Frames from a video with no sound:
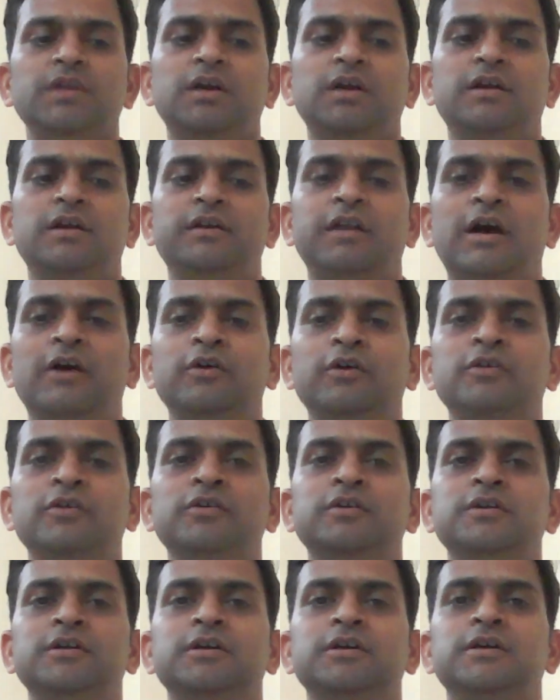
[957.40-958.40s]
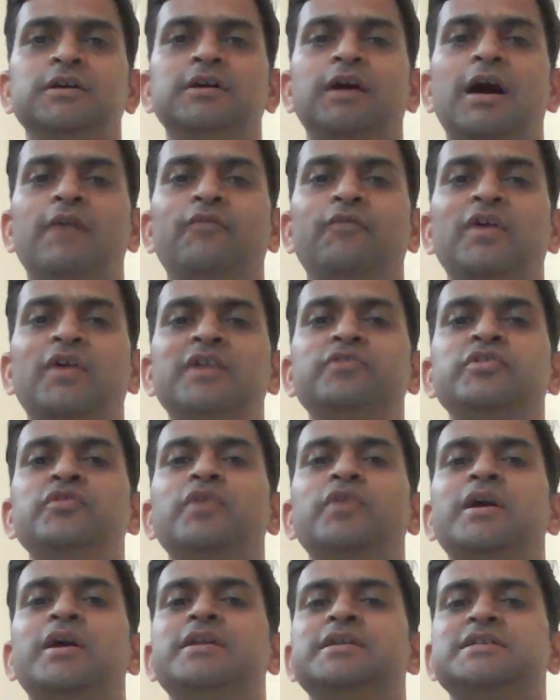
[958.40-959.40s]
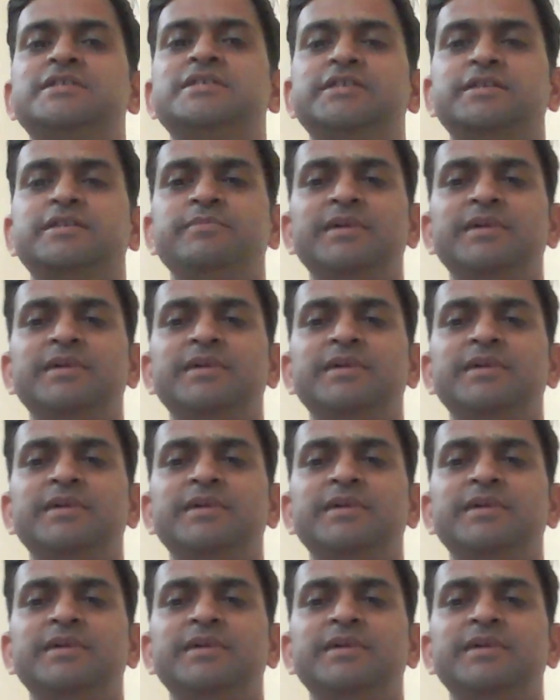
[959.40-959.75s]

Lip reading: Now, what do you understand by